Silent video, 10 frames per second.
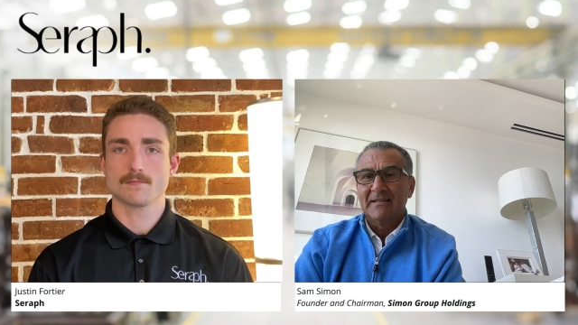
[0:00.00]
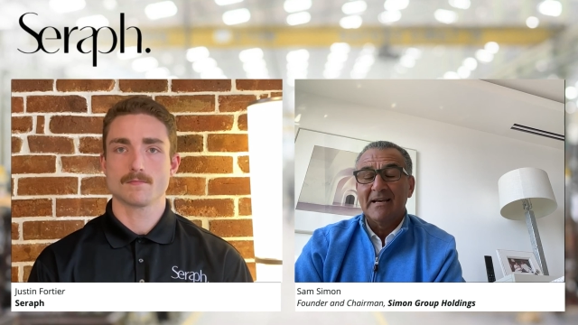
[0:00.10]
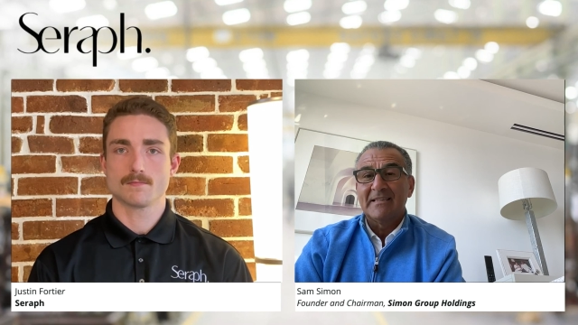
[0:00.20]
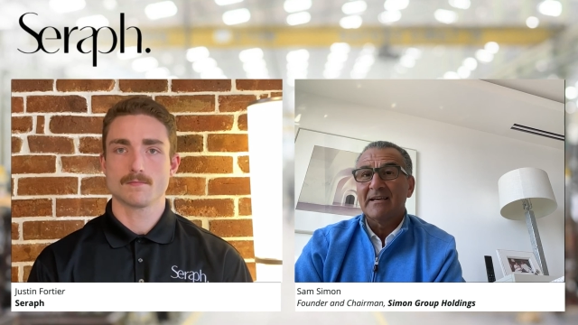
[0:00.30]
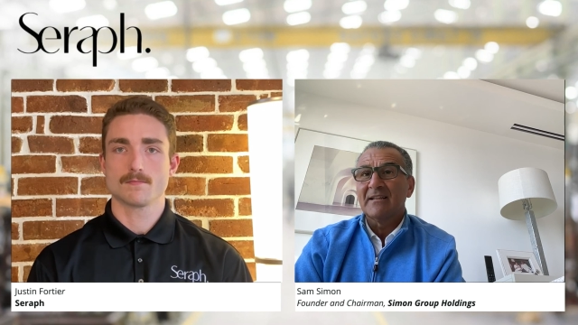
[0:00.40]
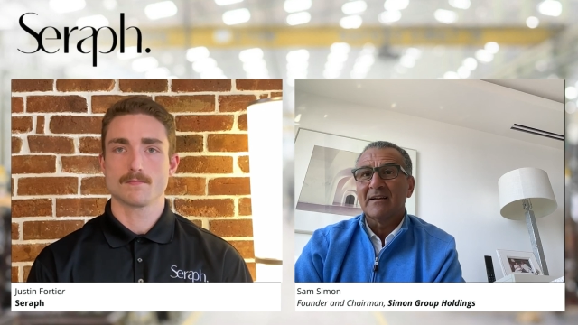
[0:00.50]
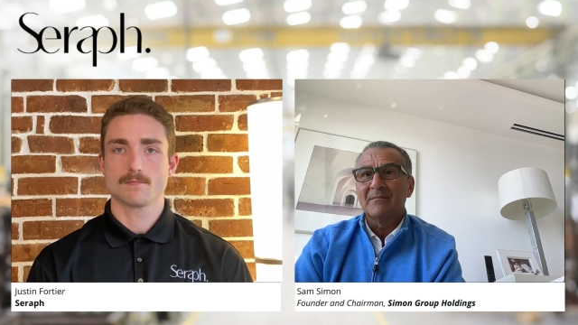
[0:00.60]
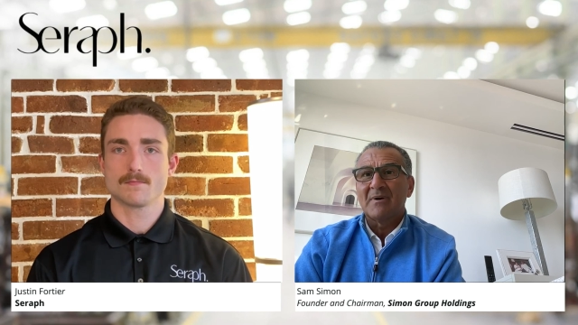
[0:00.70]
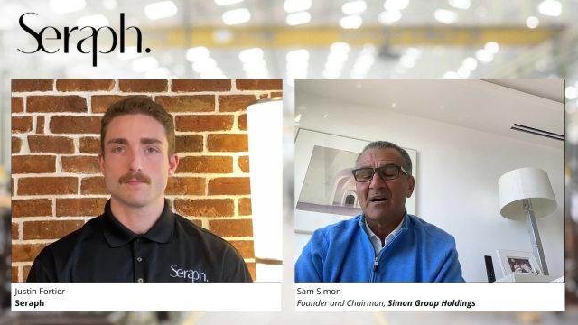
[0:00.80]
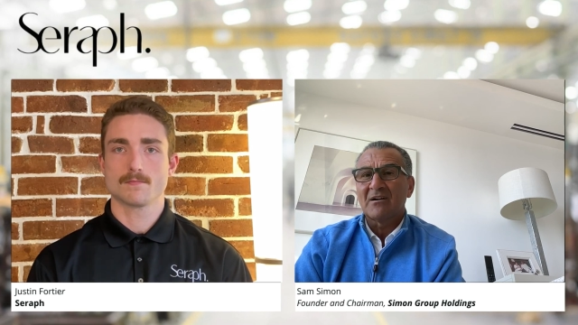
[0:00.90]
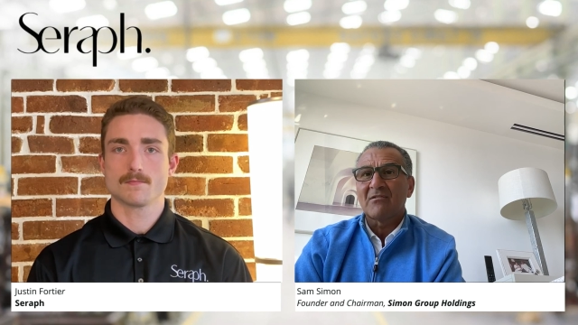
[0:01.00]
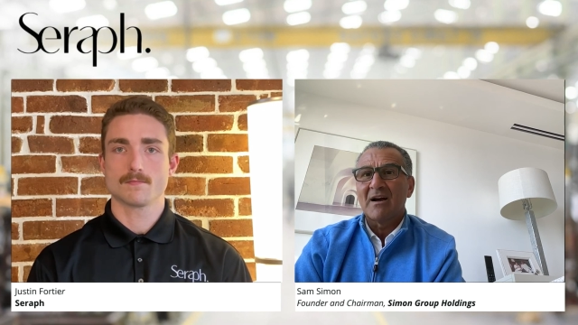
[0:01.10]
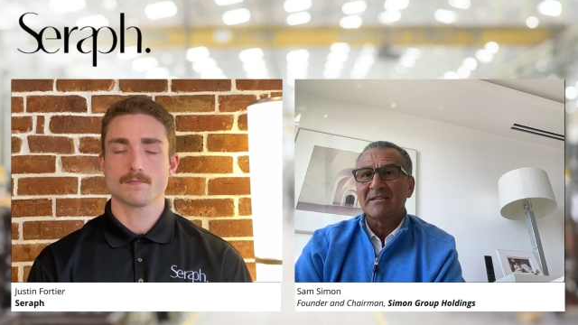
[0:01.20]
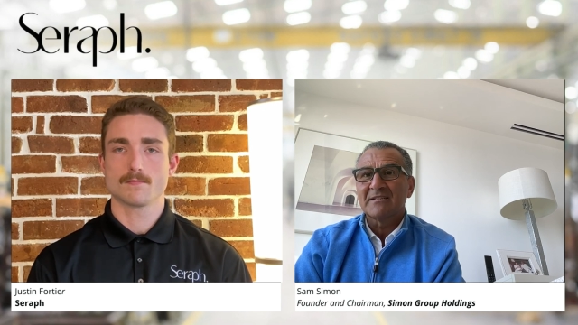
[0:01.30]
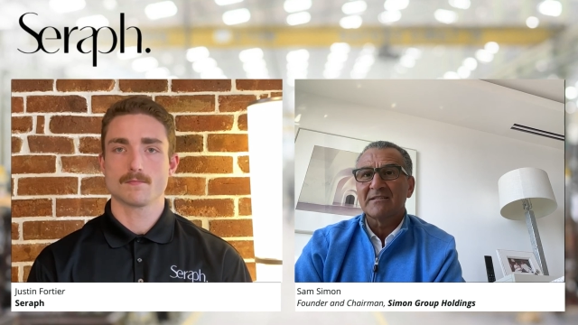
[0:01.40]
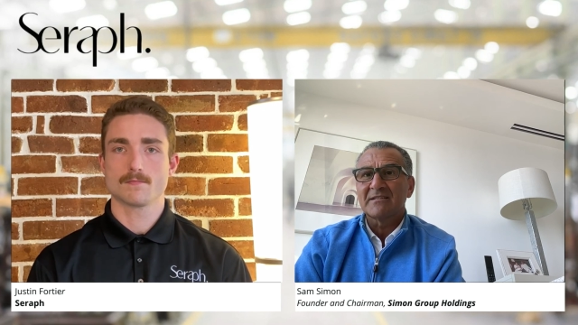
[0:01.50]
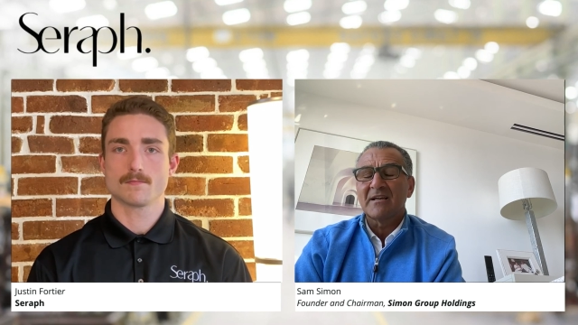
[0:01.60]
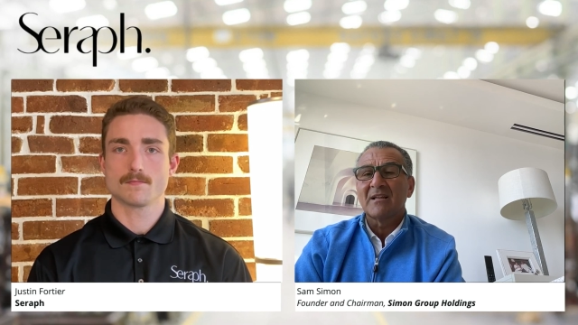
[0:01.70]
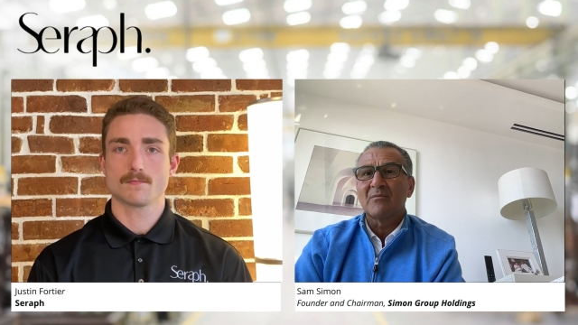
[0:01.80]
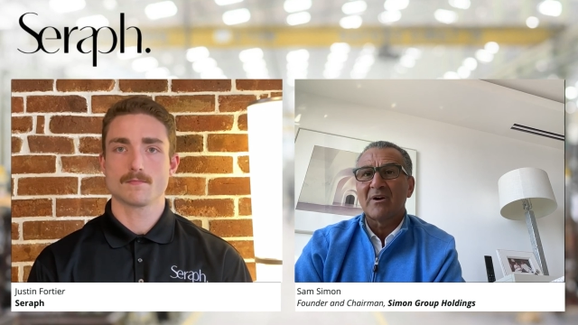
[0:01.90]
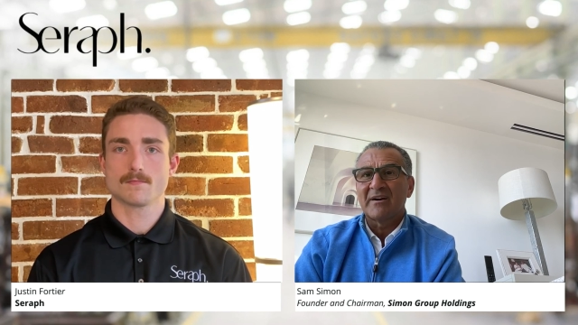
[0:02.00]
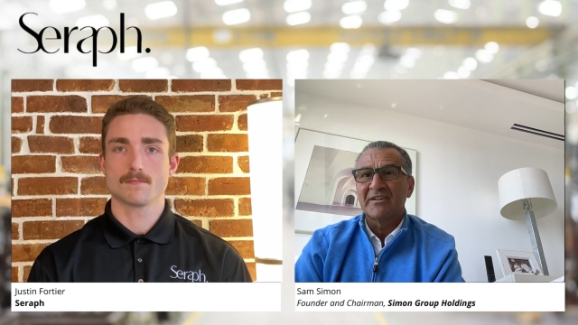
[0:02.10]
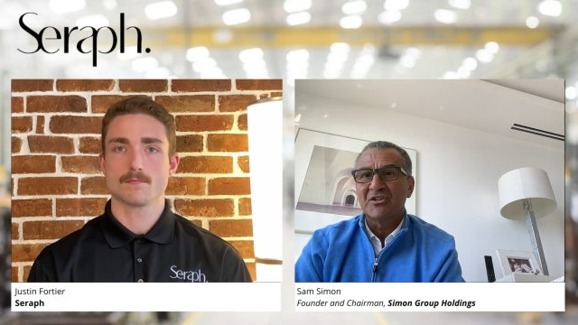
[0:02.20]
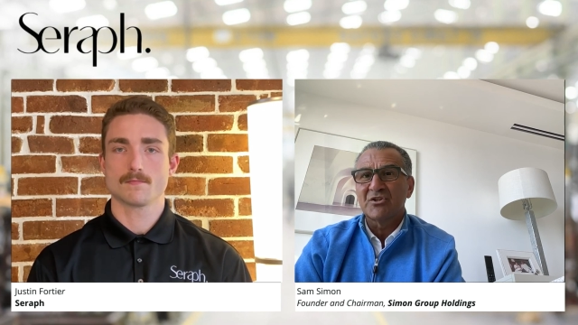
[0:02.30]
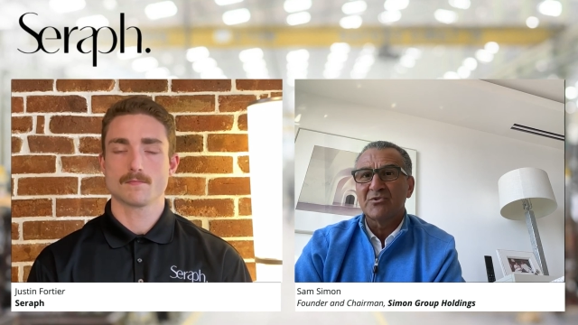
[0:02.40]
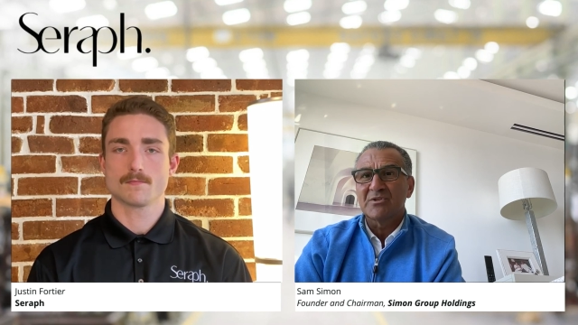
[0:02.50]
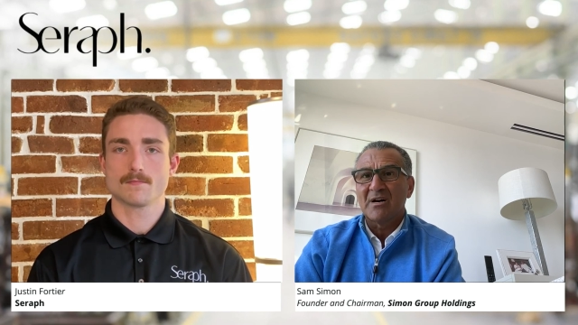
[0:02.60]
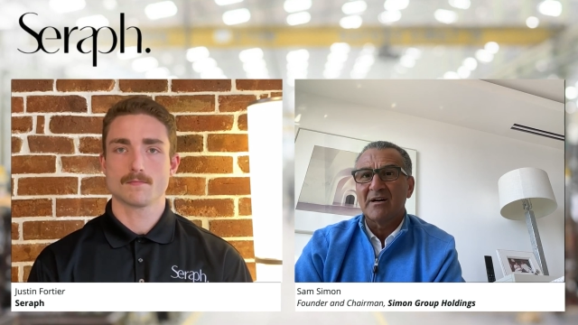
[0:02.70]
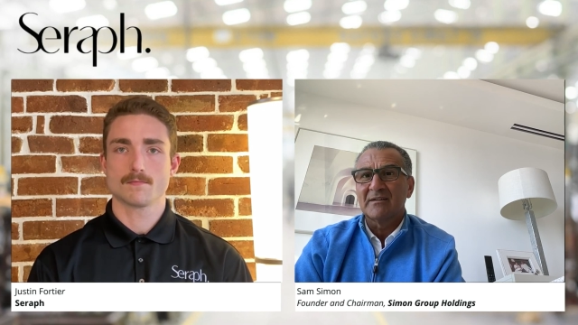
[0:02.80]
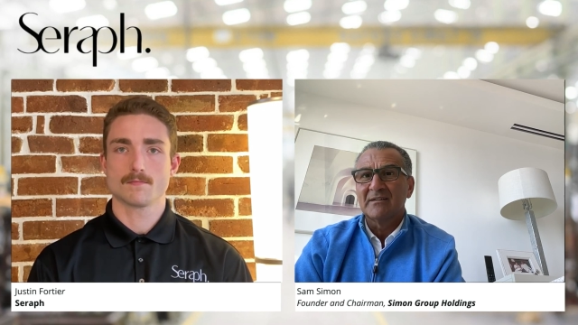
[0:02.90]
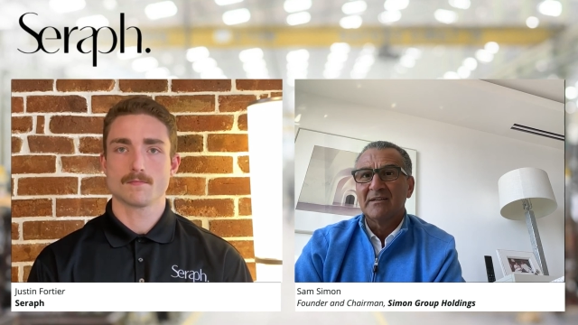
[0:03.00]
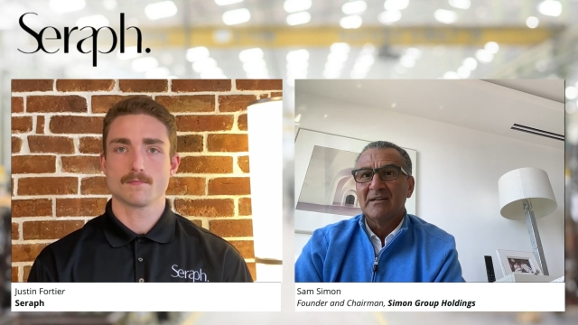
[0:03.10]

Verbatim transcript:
Speaker 1: and telling them our crisis, telling them where our issues are,